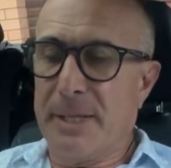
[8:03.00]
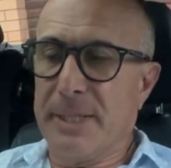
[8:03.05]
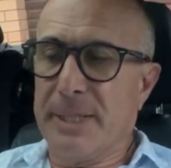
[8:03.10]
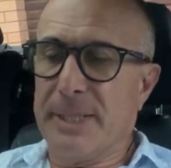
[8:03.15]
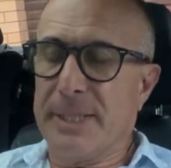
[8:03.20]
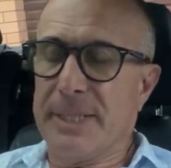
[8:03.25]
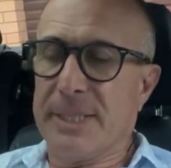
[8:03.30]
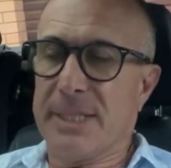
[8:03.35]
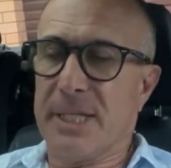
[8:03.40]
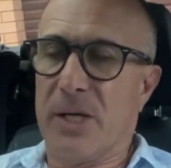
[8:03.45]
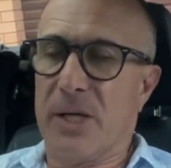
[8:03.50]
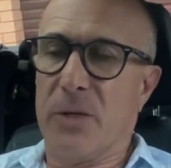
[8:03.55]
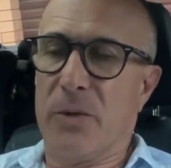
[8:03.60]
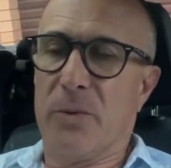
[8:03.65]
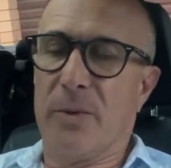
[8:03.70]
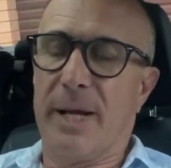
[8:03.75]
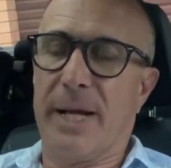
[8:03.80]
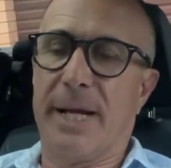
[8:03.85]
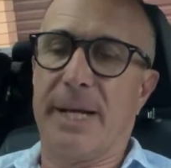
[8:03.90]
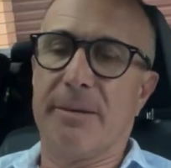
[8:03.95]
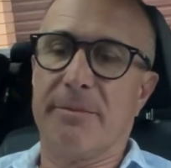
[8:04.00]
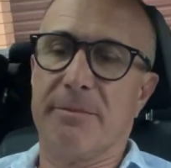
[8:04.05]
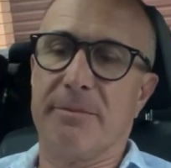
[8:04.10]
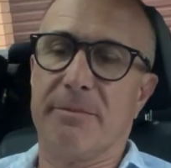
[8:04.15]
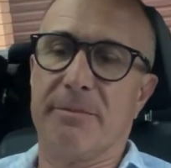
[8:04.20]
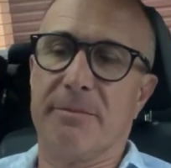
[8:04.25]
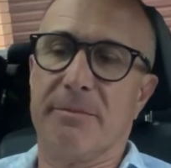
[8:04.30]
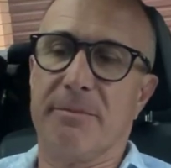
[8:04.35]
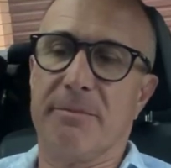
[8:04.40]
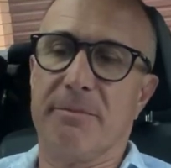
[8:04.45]
So,
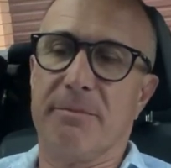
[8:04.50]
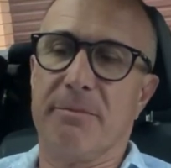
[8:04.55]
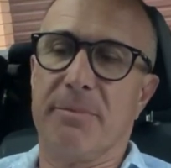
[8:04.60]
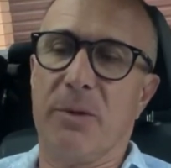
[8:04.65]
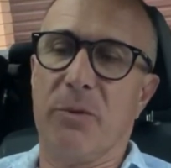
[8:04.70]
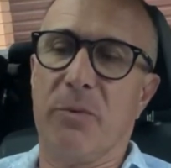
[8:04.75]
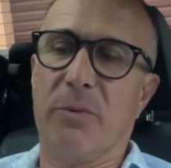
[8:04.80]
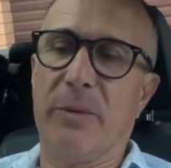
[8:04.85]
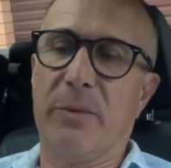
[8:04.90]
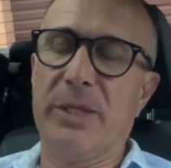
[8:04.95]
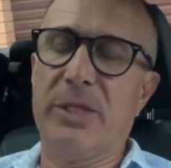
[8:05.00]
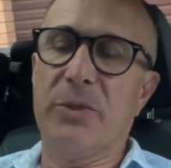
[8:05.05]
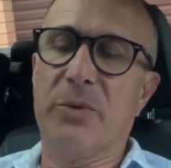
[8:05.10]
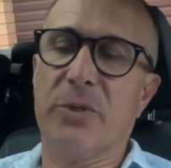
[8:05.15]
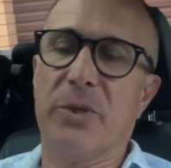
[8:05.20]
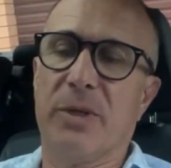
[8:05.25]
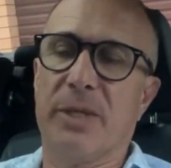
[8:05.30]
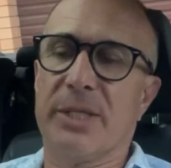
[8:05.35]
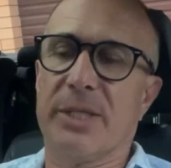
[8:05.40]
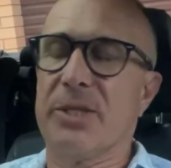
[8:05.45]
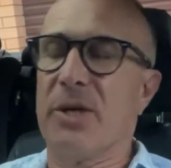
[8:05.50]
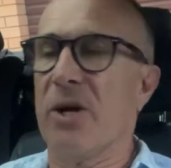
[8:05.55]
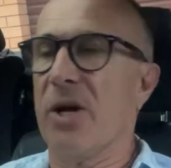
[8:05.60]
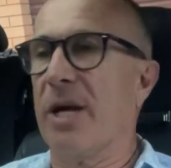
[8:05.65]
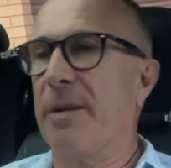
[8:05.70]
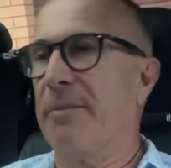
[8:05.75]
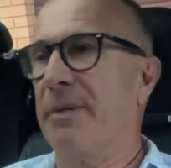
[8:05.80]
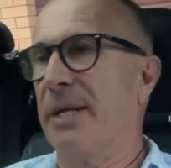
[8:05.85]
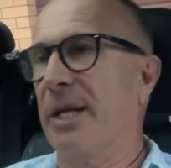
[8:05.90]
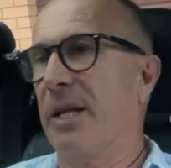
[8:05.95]
but we do it all the
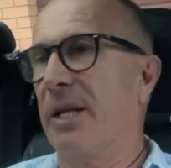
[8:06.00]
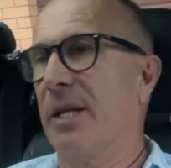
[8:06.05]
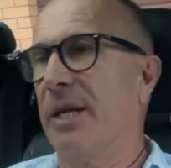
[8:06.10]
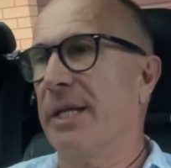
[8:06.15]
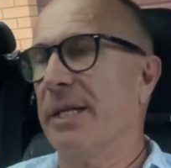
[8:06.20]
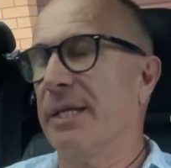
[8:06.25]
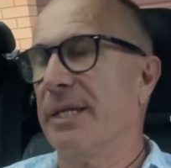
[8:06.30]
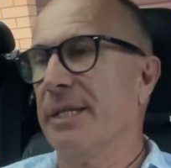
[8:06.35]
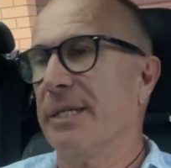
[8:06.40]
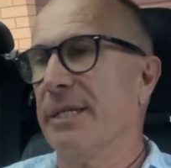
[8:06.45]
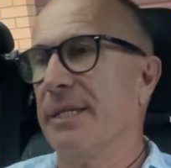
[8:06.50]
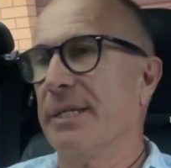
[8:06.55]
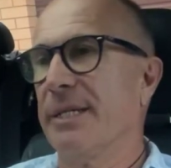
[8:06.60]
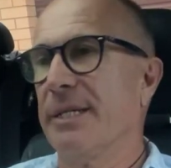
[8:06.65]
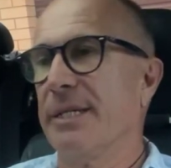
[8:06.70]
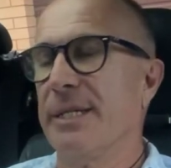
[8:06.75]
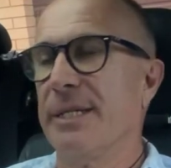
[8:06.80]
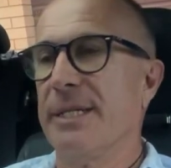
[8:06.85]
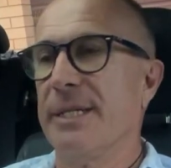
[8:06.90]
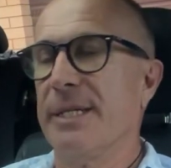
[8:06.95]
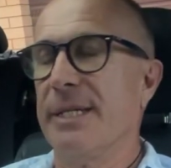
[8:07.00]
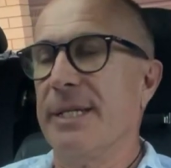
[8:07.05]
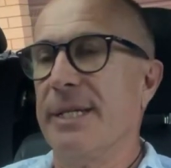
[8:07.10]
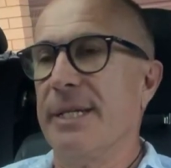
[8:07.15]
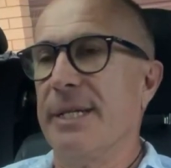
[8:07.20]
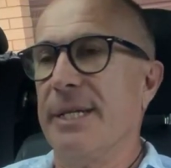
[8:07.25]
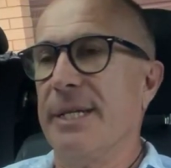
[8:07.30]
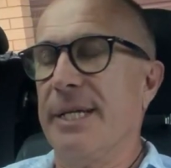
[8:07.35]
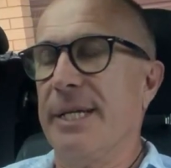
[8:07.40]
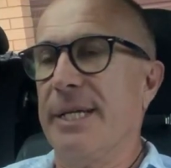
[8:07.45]
time, like
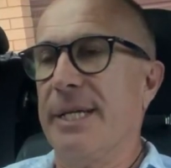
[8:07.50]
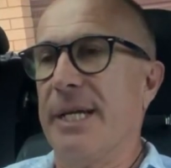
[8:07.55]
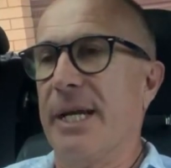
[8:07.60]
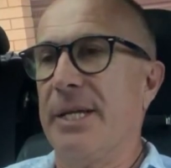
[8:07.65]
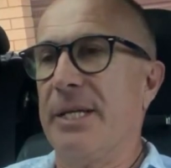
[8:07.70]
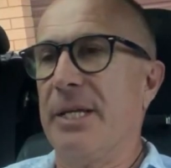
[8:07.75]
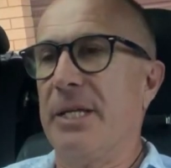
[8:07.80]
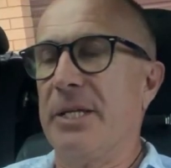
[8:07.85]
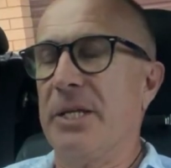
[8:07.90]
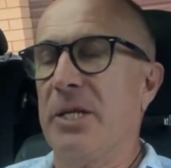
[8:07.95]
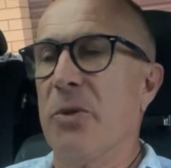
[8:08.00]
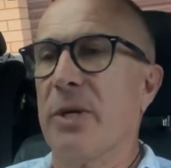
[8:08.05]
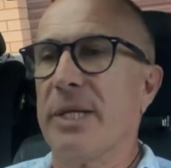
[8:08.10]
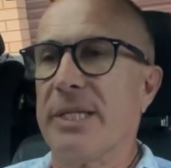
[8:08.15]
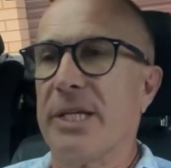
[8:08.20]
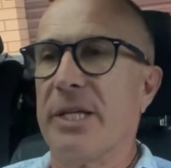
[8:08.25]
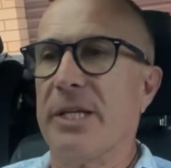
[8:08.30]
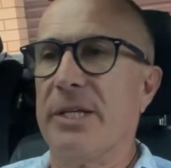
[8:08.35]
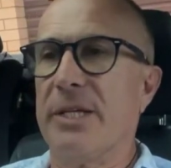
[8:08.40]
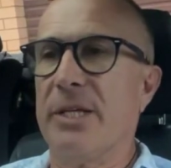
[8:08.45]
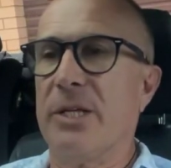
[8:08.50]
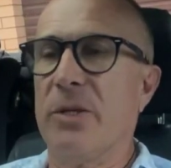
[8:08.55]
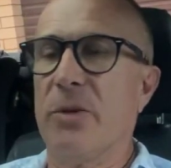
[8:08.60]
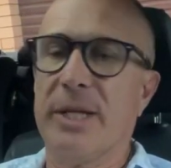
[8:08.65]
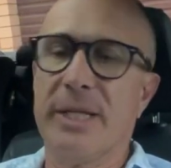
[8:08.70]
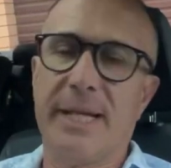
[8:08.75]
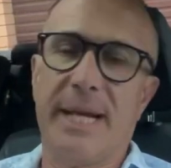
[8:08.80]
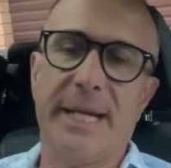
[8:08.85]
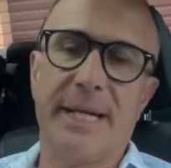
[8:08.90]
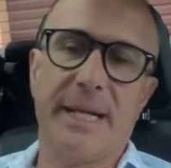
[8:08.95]
you look at
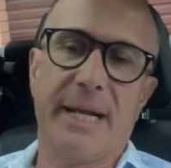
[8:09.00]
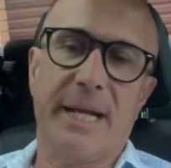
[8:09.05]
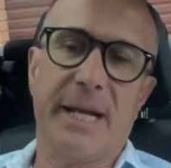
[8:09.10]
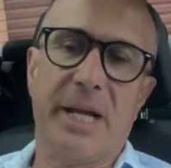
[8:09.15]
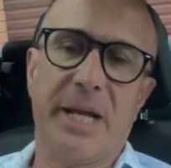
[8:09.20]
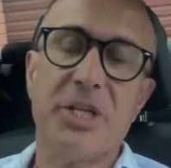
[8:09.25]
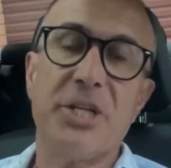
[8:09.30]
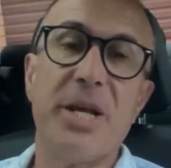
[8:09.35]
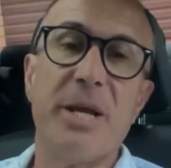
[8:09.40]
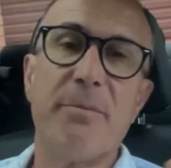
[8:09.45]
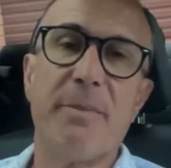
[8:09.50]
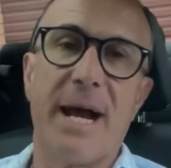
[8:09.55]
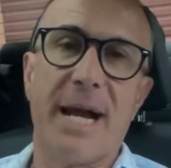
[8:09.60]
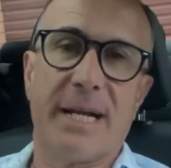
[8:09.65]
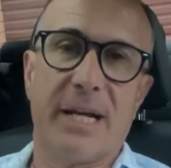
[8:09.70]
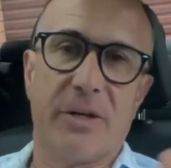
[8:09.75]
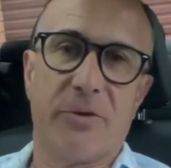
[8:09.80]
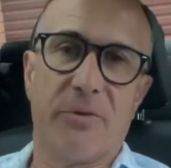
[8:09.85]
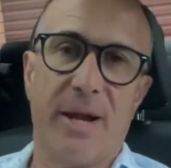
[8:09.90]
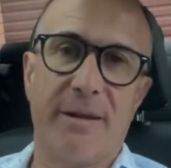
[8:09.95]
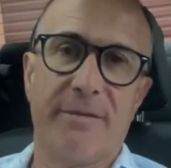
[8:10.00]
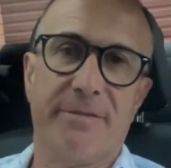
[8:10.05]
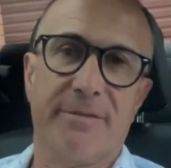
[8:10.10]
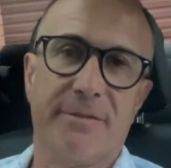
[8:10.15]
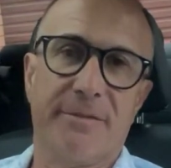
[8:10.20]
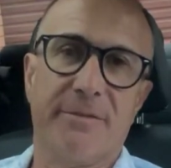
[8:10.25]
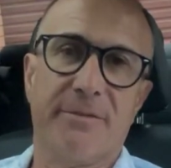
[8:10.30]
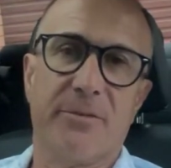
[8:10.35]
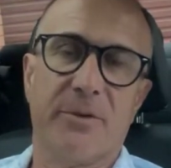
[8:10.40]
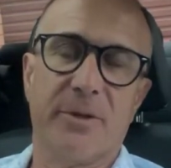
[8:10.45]
a share market
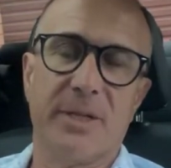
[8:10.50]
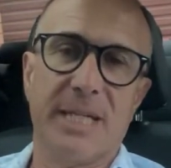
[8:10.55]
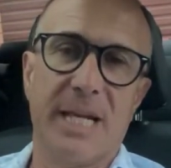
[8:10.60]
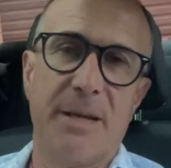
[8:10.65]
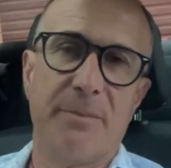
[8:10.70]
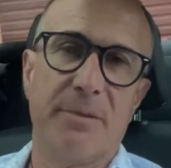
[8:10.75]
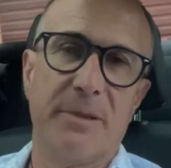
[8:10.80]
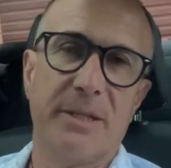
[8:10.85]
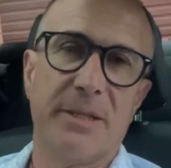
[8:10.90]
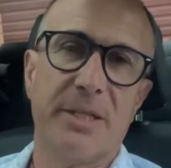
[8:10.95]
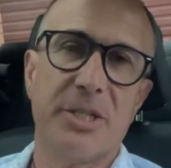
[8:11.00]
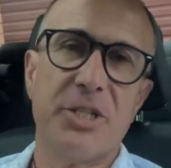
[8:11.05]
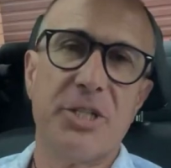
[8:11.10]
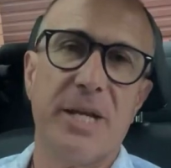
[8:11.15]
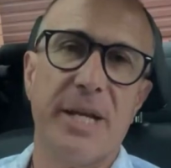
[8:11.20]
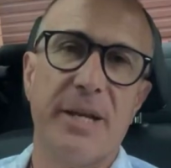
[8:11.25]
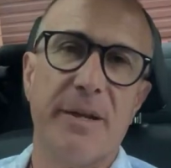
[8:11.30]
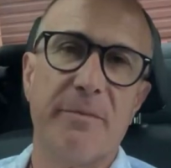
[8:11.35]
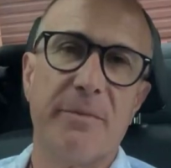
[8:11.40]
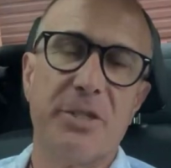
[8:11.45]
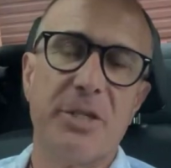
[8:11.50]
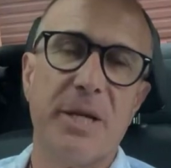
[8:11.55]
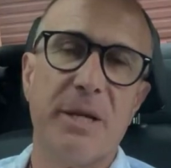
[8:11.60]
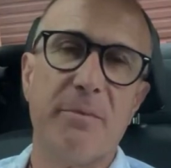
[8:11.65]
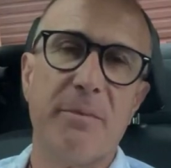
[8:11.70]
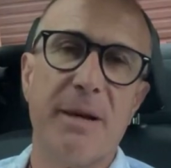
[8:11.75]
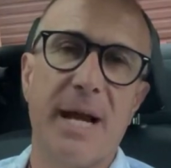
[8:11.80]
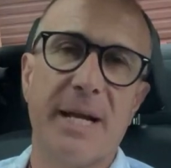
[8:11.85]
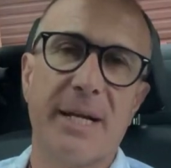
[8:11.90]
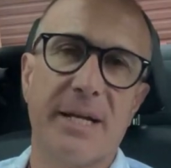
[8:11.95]
graph, for example, the share
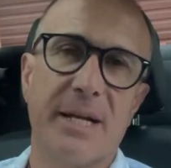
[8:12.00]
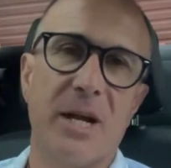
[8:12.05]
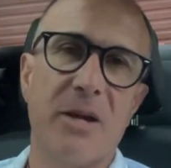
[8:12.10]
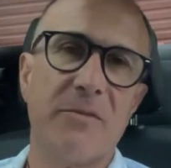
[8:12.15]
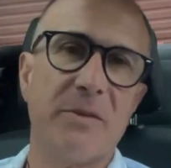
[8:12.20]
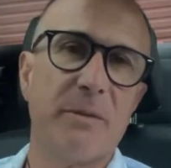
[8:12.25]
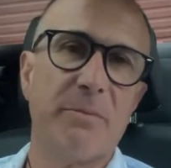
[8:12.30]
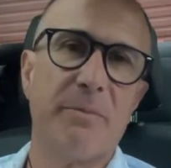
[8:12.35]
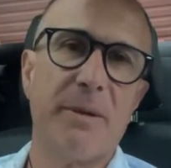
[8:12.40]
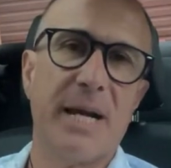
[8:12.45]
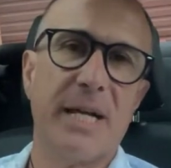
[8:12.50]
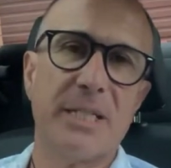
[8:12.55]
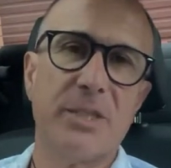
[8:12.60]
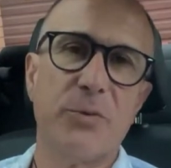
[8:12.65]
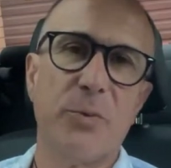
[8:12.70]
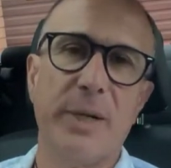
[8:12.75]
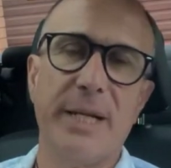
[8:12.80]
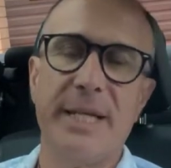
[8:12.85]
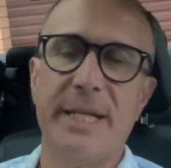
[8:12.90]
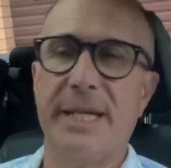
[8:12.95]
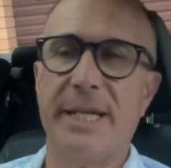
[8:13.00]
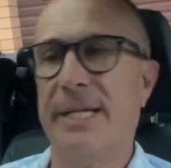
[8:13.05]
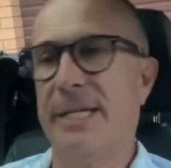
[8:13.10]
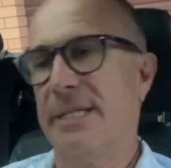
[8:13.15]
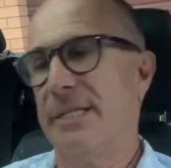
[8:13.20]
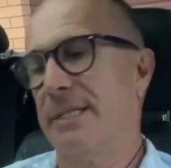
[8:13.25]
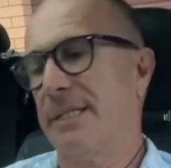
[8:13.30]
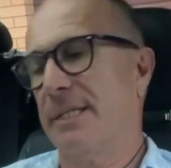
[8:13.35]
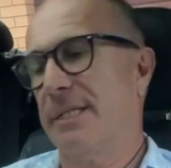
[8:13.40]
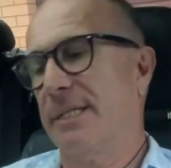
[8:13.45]
market over the past 20
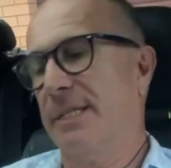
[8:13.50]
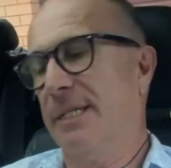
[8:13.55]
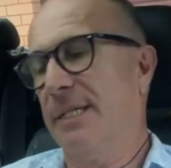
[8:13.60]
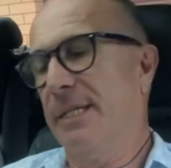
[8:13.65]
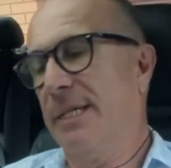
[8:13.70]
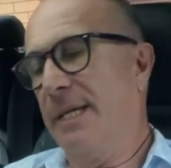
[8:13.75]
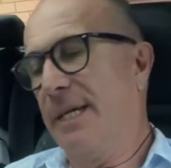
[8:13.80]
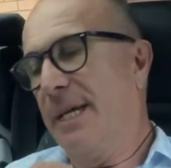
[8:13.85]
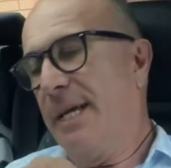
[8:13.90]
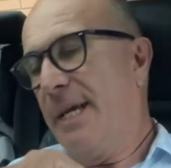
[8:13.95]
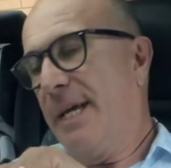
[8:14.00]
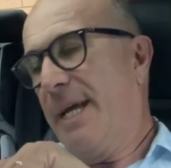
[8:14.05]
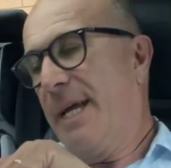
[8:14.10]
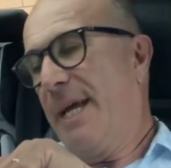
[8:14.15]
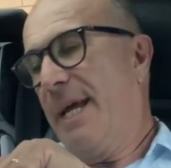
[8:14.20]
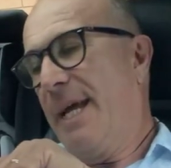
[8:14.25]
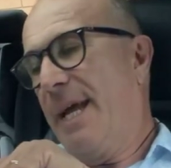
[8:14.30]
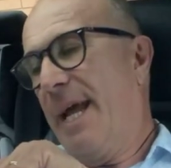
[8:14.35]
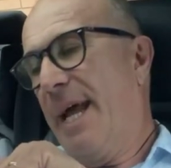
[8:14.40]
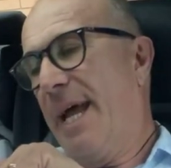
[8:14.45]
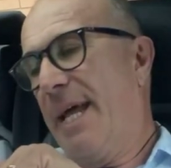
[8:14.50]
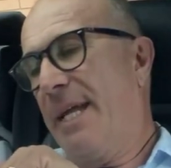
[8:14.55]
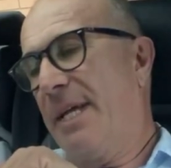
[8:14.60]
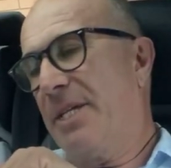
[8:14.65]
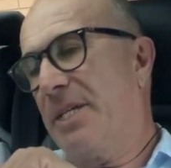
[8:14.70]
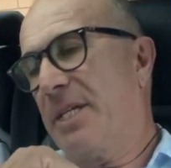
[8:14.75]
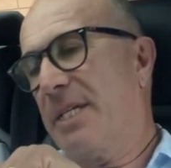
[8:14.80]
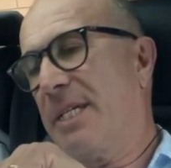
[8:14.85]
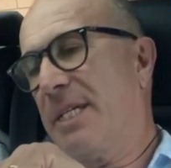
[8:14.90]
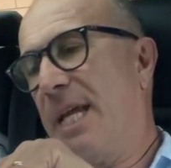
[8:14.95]
years, and it
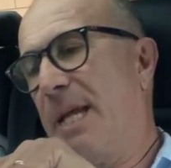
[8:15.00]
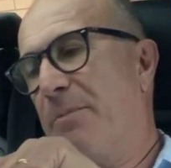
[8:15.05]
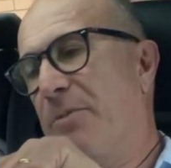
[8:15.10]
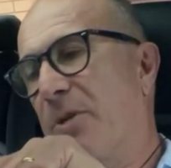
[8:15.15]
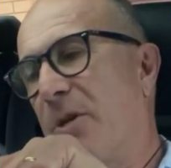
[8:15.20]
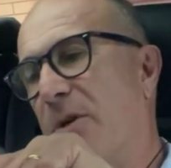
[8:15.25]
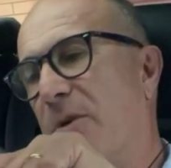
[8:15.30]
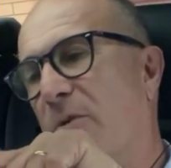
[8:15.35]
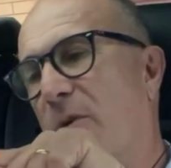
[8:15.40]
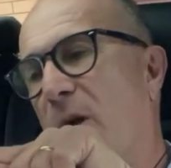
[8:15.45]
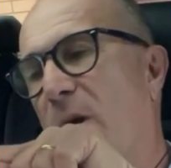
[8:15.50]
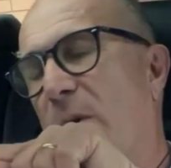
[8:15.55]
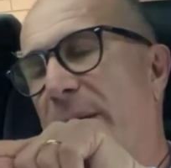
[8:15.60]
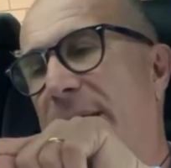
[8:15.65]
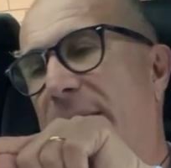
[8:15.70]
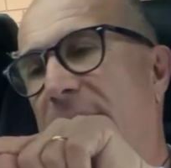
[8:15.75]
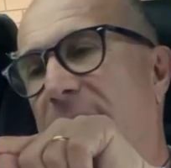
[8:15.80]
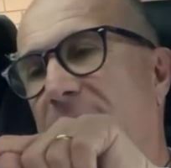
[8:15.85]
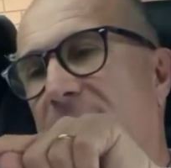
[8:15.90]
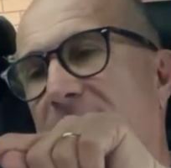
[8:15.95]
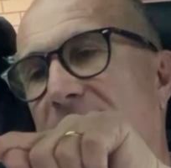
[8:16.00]
just keeps on growing